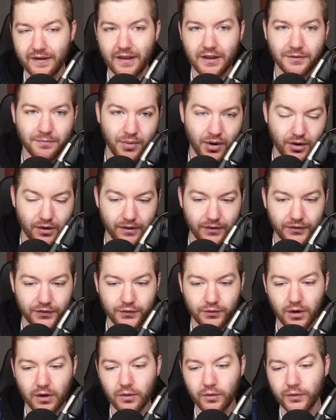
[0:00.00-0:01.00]
That's part of the
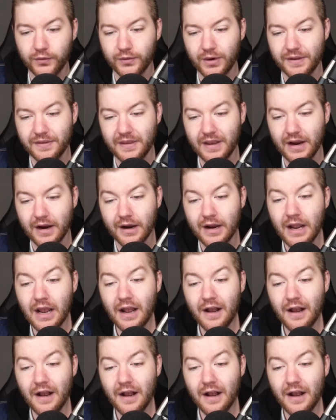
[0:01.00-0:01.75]
struggles right there.